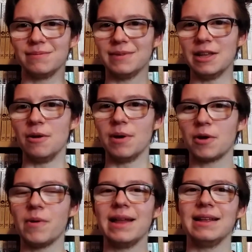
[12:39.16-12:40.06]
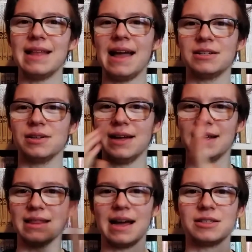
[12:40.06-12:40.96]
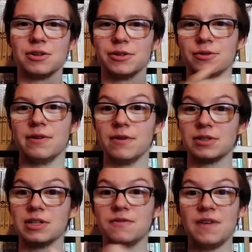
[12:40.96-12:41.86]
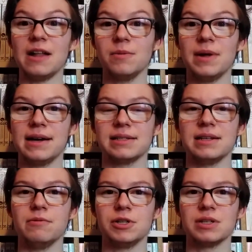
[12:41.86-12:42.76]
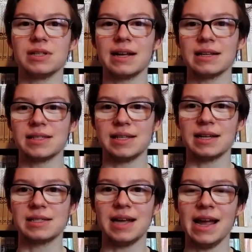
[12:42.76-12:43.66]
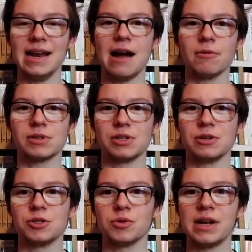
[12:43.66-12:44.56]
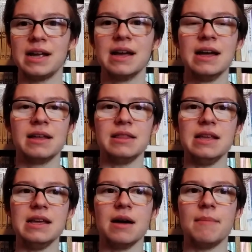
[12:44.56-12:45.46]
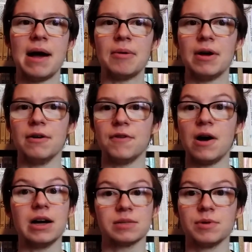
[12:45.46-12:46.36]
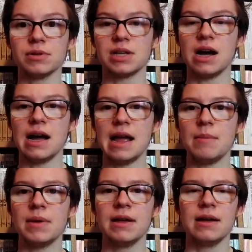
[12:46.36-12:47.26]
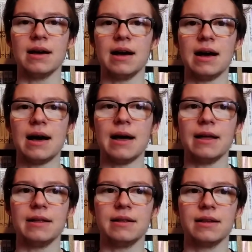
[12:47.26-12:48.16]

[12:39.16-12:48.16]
equating that to like that surgery versus phalloplasty, which is like a 6 to 8 hour surgery, the amount of hospital time, I